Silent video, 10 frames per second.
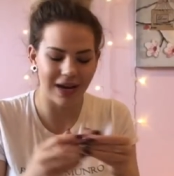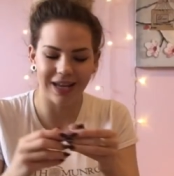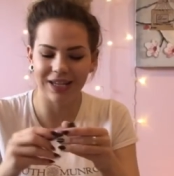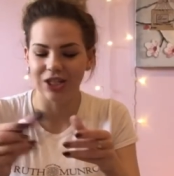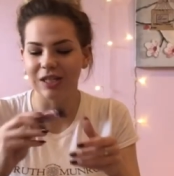
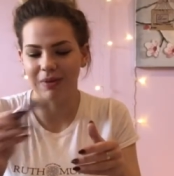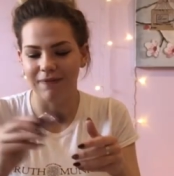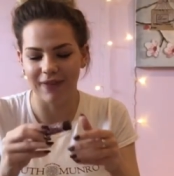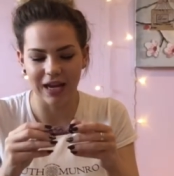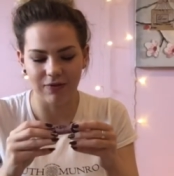Minnie. She's my
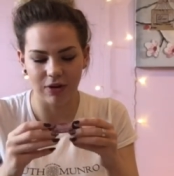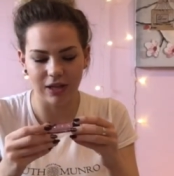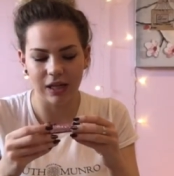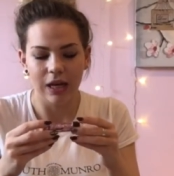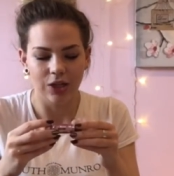
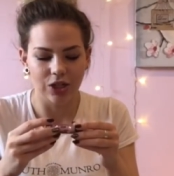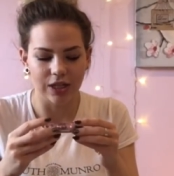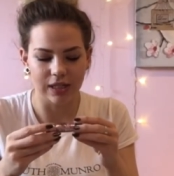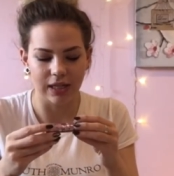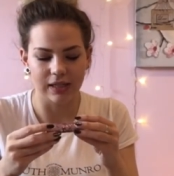favourite.
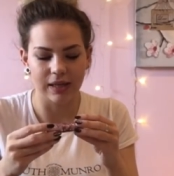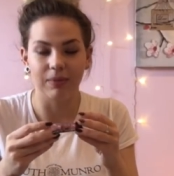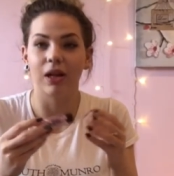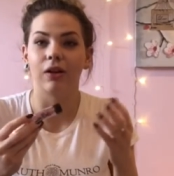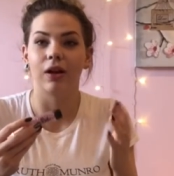She's like the
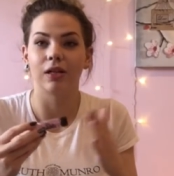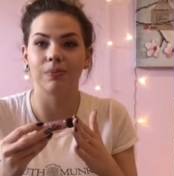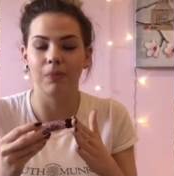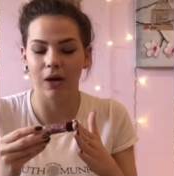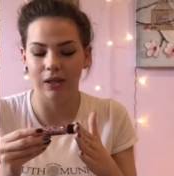same colour
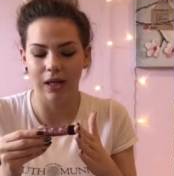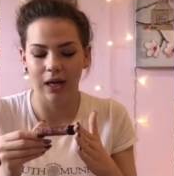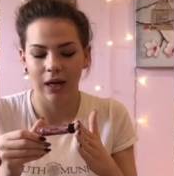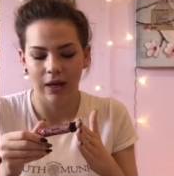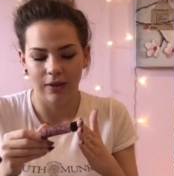as
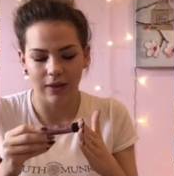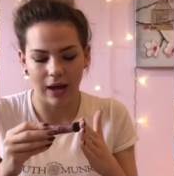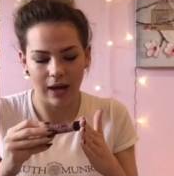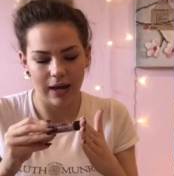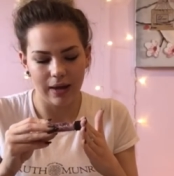Marla,
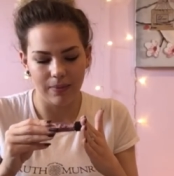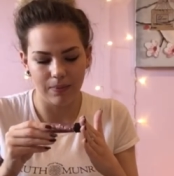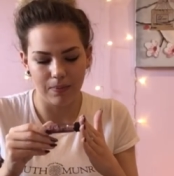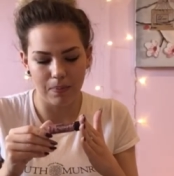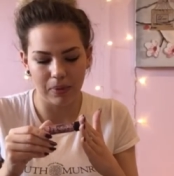that
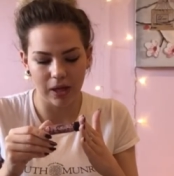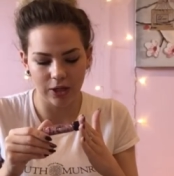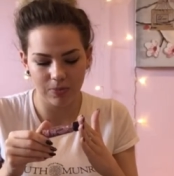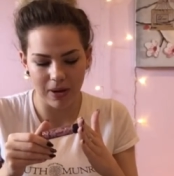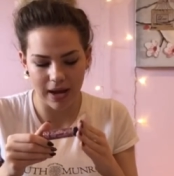um,
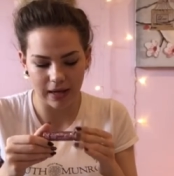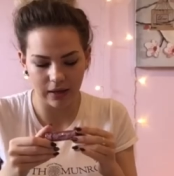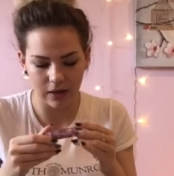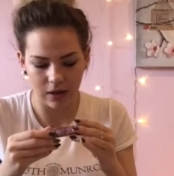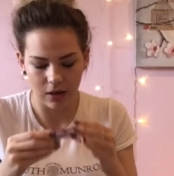blush
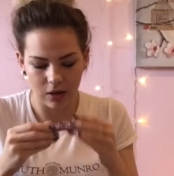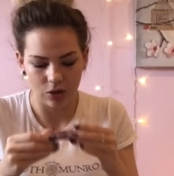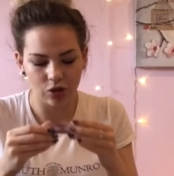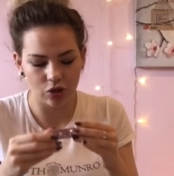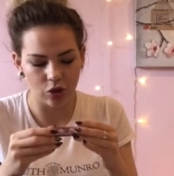pink
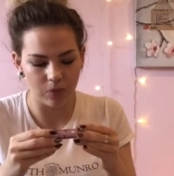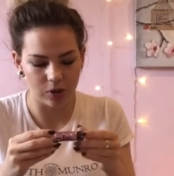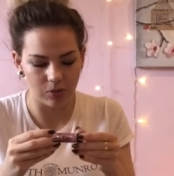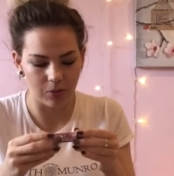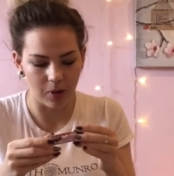super,
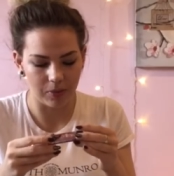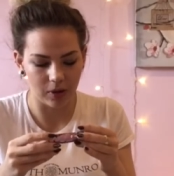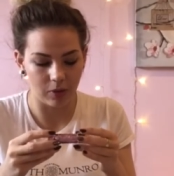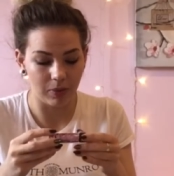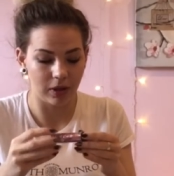super
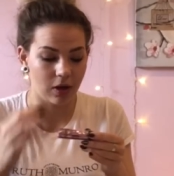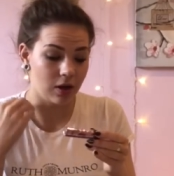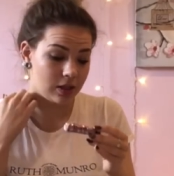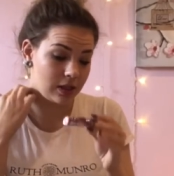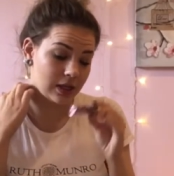popular with my
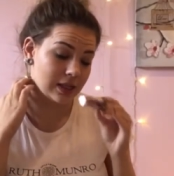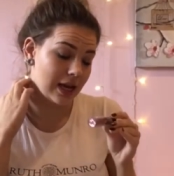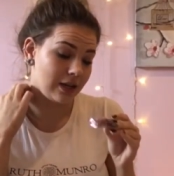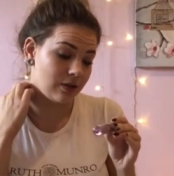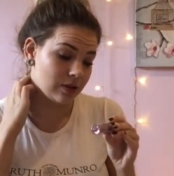girls. did a
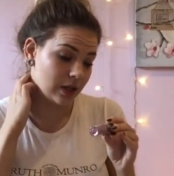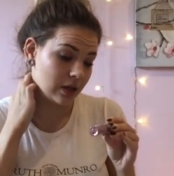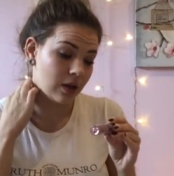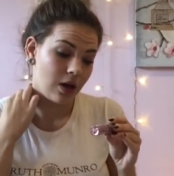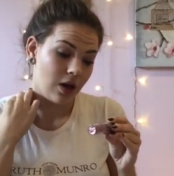set
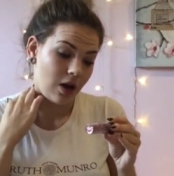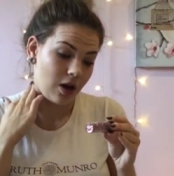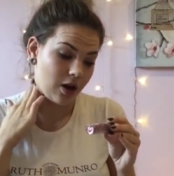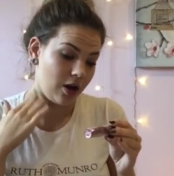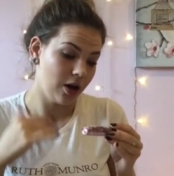using
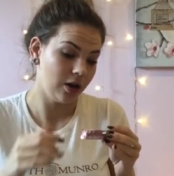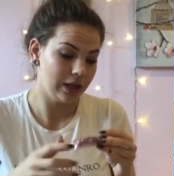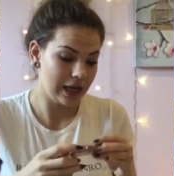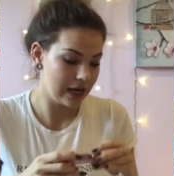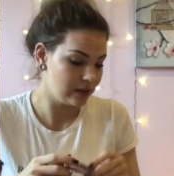
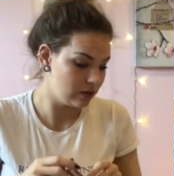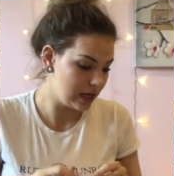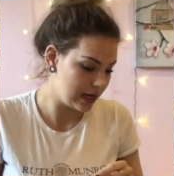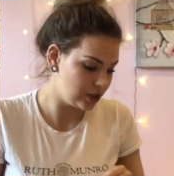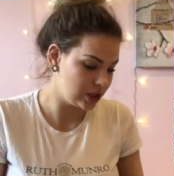her
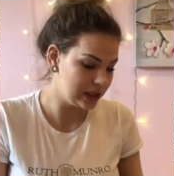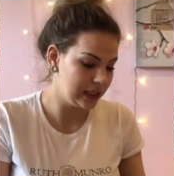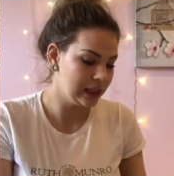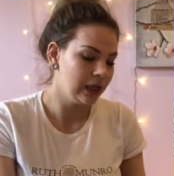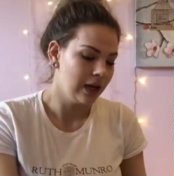yesterday
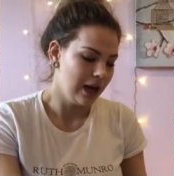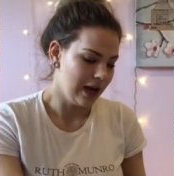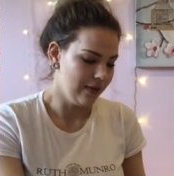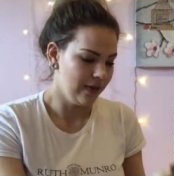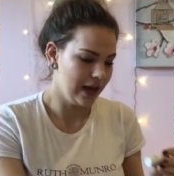actually.
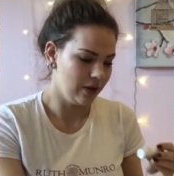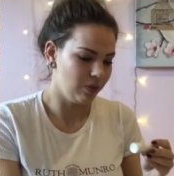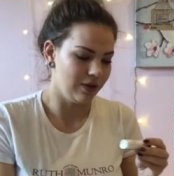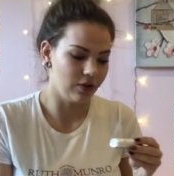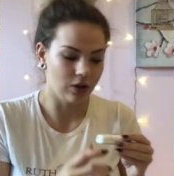And then
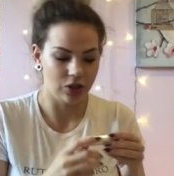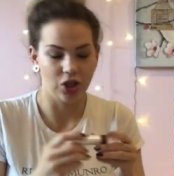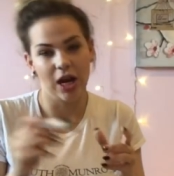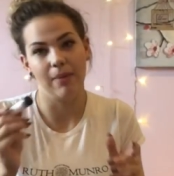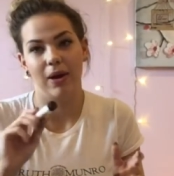we have got
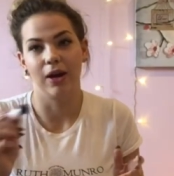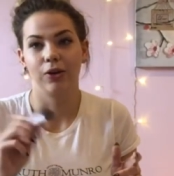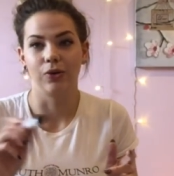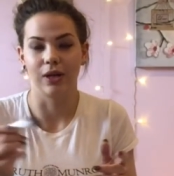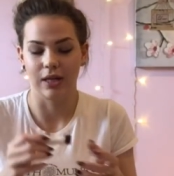Gemma,
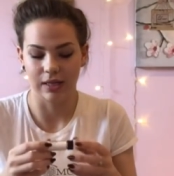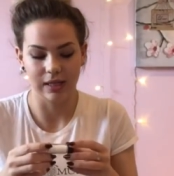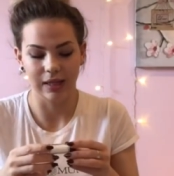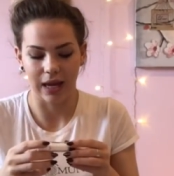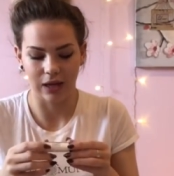who is
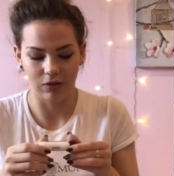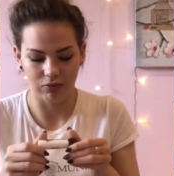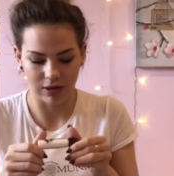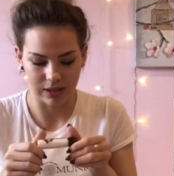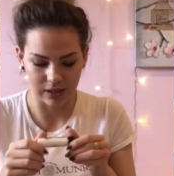like
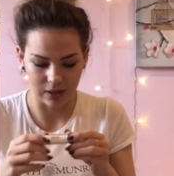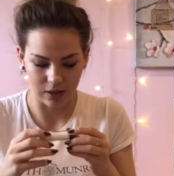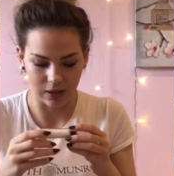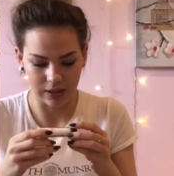crystal.